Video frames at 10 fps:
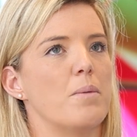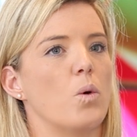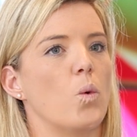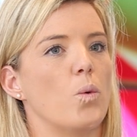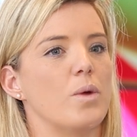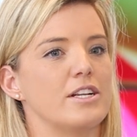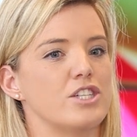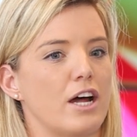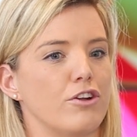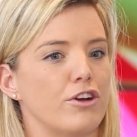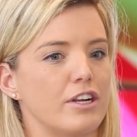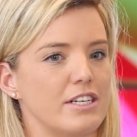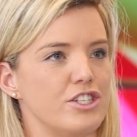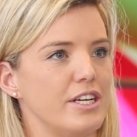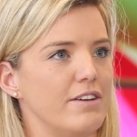or a child not
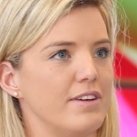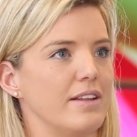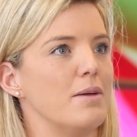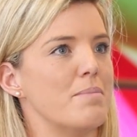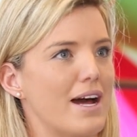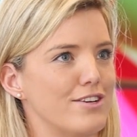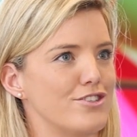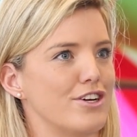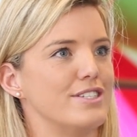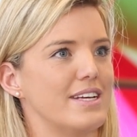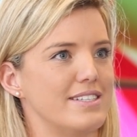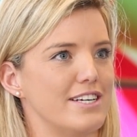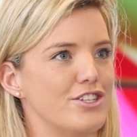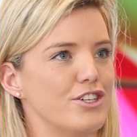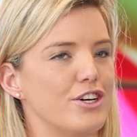achieving their milestones as
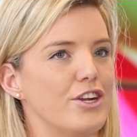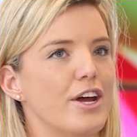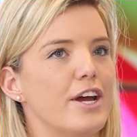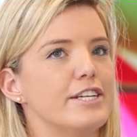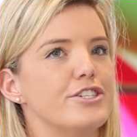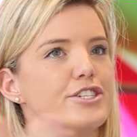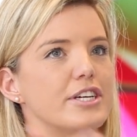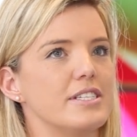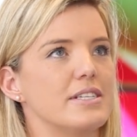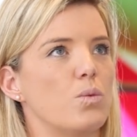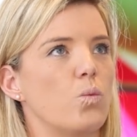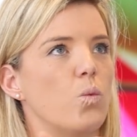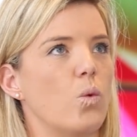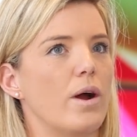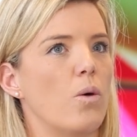they should, just
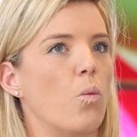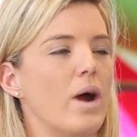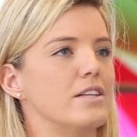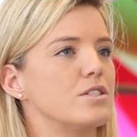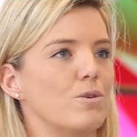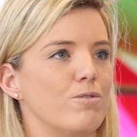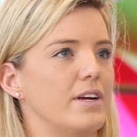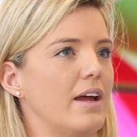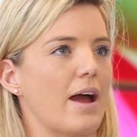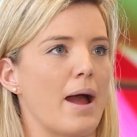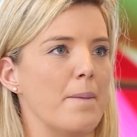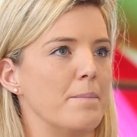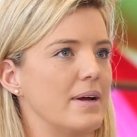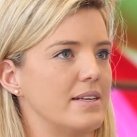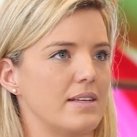a once-off
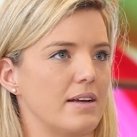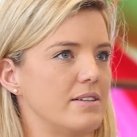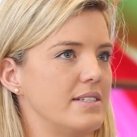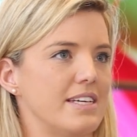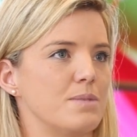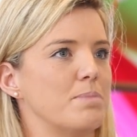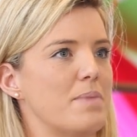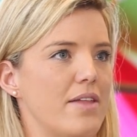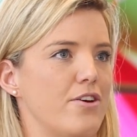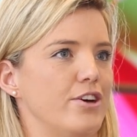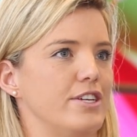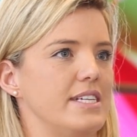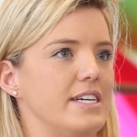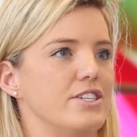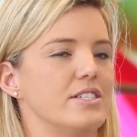assessment by the
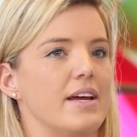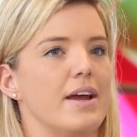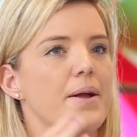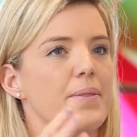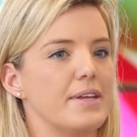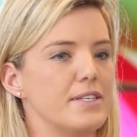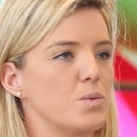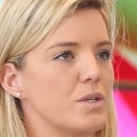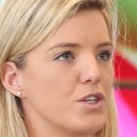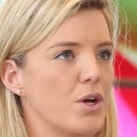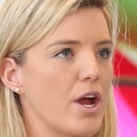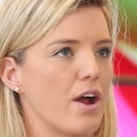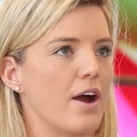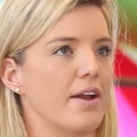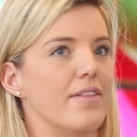OT to say, this is what's
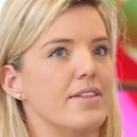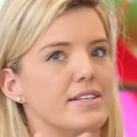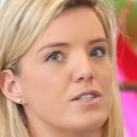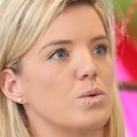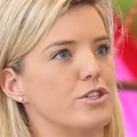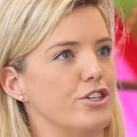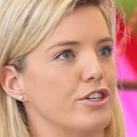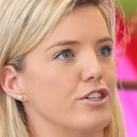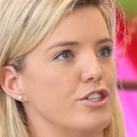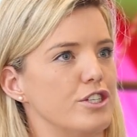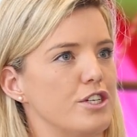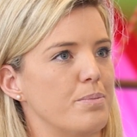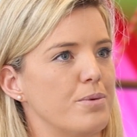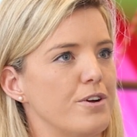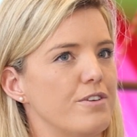going on and this is what you can do
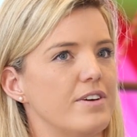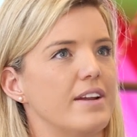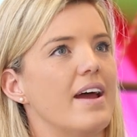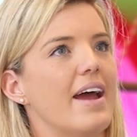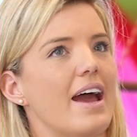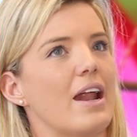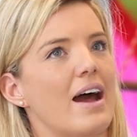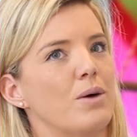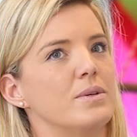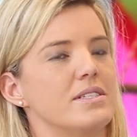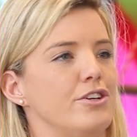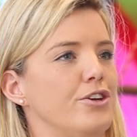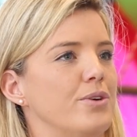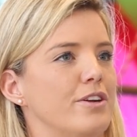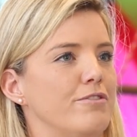improve it, and I will see
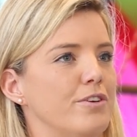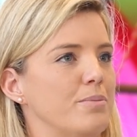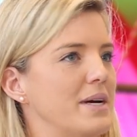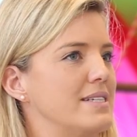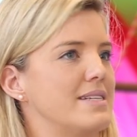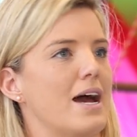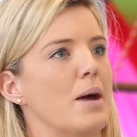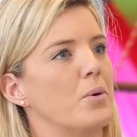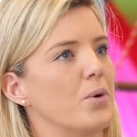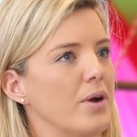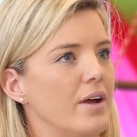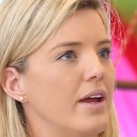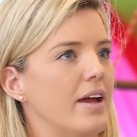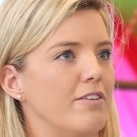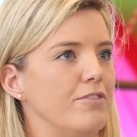you in a few months' time or
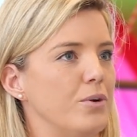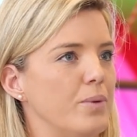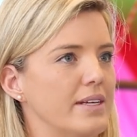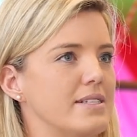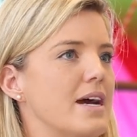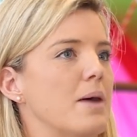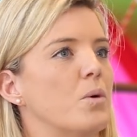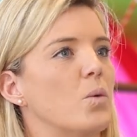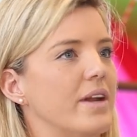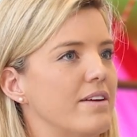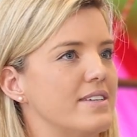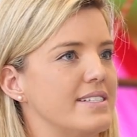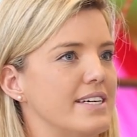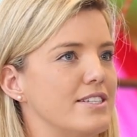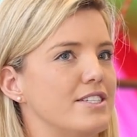a few weeks' time or whatever
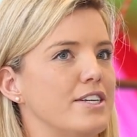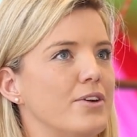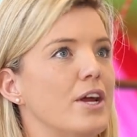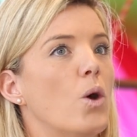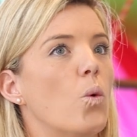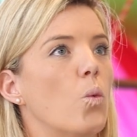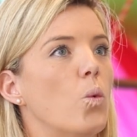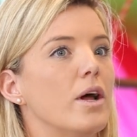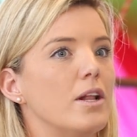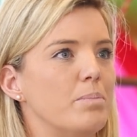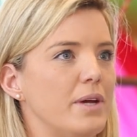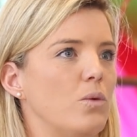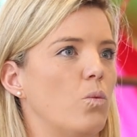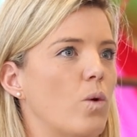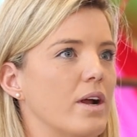is necessary, will
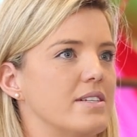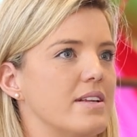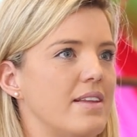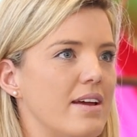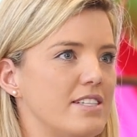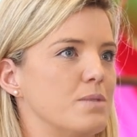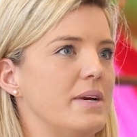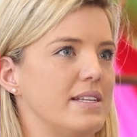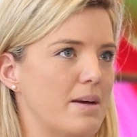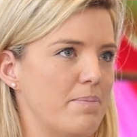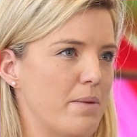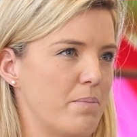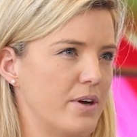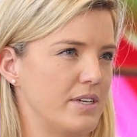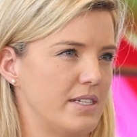be what then speeds up that
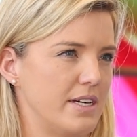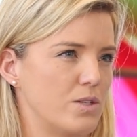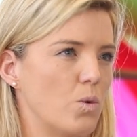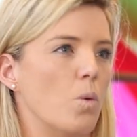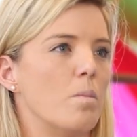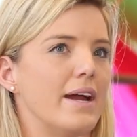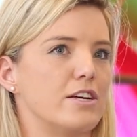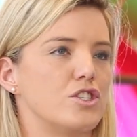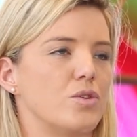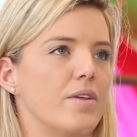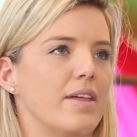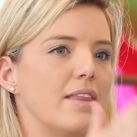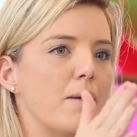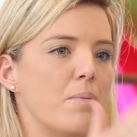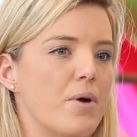process, or make sure
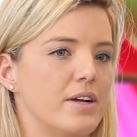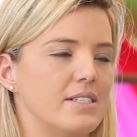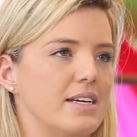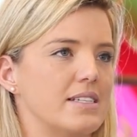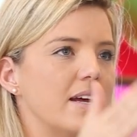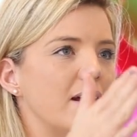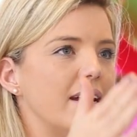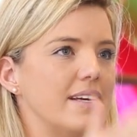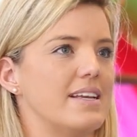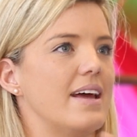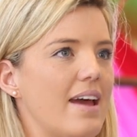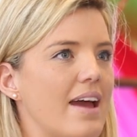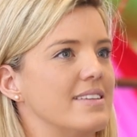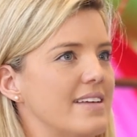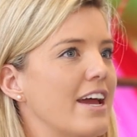that that process is
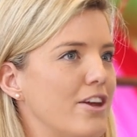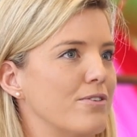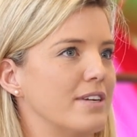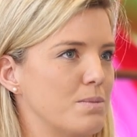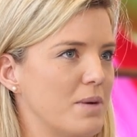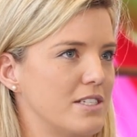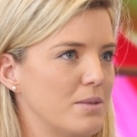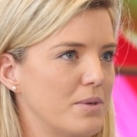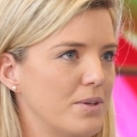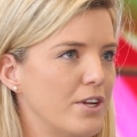as accurate as possible.